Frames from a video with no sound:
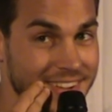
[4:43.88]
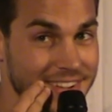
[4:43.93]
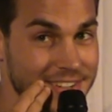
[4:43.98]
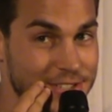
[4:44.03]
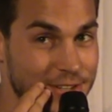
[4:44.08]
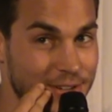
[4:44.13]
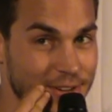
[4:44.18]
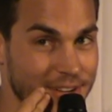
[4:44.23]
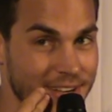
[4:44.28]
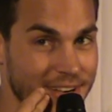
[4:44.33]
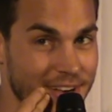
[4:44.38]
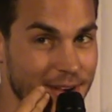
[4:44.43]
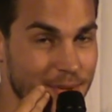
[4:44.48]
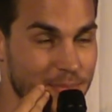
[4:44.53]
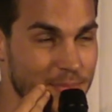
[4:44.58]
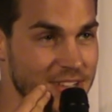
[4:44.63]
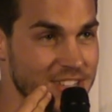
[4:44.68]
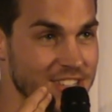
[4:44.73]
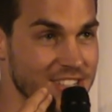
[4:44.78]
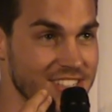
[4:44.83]
turning
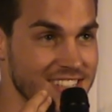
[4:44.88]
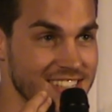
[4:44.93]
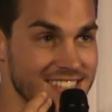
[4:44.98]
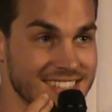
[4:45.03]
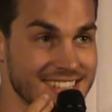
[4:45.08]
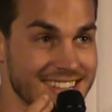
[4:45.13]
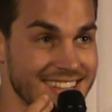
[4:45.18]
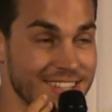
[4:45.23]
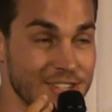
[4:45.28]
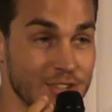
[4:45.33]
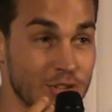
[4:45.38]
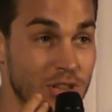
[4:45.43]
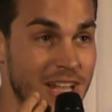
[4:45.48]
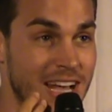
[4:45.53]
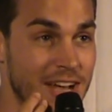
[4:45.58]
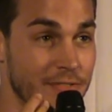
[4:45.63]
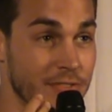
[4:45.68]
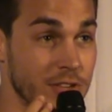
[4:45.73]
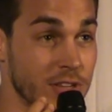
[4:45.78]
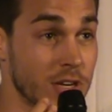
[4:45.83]
up, it just is like, you
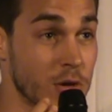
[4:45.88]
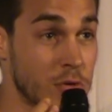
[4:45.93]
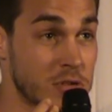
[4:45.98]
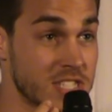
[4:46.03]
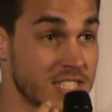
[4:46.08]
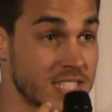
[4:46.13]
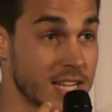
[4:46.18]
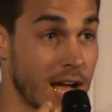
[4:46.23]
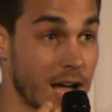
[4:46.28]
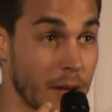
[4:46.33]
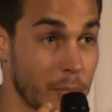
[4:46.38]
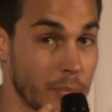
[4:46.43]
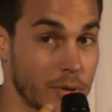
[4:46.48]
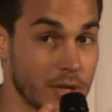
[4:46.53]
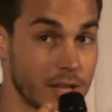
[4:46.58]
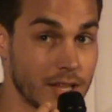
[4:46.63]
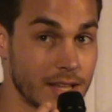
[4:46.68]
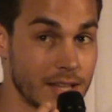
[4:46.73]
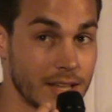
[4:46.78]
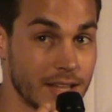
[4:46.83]
laugh and you go, stop,
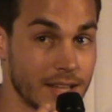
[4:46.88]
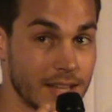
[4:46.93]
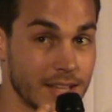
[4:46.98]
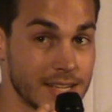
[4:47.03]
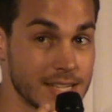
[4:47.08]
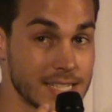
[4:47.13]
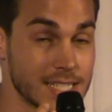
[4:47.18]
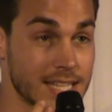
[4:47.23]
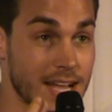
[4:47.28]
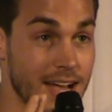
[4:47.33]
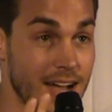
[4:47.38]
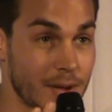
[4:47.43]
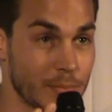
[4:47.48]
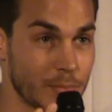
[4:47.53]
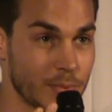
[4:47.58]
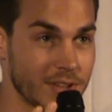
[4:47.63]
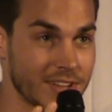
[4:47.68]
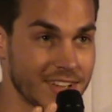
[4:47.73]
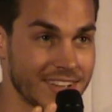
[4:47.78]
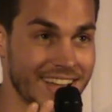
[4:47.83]

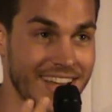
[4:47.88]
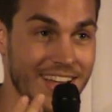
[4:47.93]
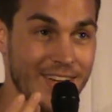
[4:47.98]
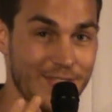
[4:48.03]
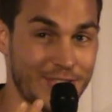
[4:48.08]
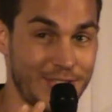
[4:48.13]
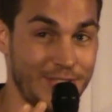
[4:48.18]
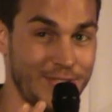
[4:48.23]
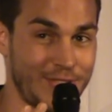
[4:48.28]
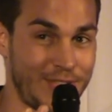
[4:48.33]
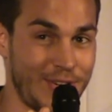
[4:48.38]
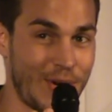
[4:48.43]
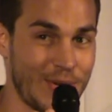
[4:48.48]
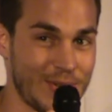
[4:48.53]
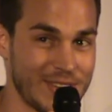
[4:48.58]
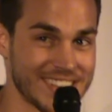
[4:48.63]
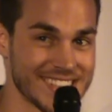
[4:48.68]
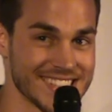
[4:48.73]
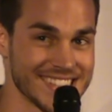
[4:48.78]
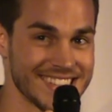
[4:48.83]
I have to
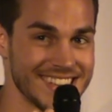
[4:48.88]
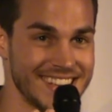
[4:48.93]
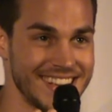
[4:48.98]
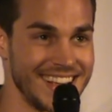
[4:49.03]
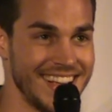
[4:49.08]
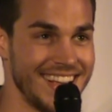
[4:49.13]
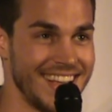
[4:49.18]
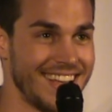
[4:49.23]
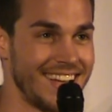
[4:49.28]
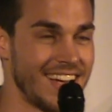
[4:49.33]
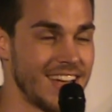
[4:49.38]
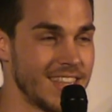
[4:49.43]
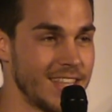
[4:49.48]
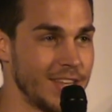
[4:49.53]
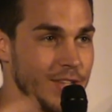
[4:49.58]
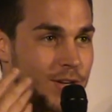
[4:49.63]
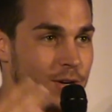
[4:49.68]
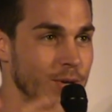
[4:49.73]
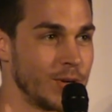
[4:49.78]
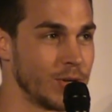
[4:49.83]
focus. And then
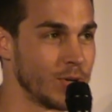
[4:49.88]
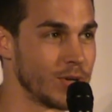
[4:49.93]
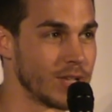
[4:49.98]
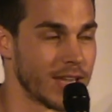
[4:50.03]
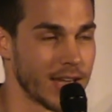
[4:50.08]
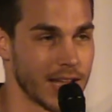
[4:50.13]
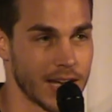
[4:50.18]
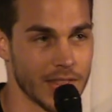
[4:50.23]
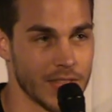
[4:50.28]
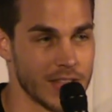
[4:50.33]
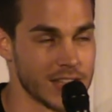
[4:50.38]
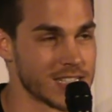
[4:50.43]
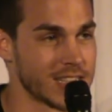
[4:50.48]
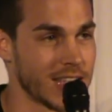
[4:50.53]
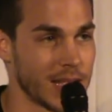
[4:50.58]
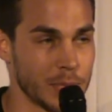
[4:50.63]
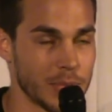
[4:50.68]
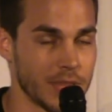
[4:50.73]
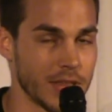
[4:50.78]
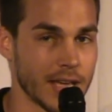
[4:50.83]
you go and do it again and the
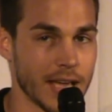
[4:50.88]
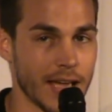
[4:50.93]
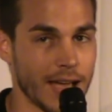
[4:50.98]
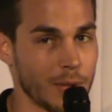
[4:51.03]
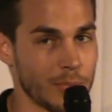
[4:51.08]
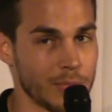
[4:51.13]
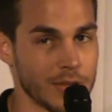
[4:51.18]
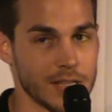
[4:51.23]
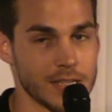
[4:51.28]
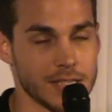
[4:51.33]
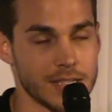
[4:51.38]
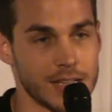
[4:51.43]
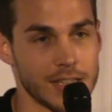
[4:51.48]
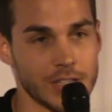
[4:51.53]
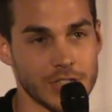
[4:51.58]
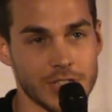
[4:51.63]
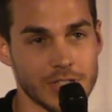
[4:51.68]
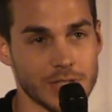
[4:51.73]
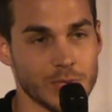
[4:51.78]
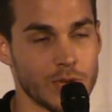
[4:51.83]
same thing happens, and
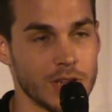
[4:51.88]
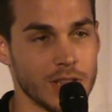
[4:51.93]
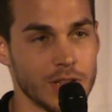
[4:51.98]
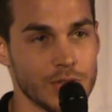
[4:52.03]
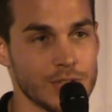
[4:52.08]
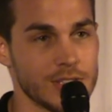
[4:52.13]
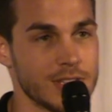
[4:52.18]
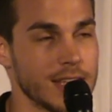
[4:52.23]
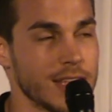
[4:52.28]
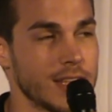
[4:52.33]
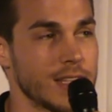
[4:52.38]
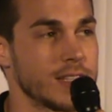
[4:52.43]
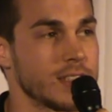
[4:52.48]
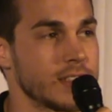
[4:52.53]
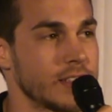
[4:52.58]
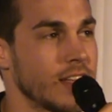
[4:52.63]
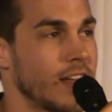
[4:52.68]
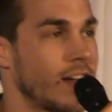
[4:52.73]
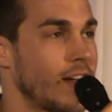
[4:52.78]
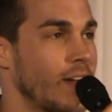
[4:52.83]
it's just one of those days.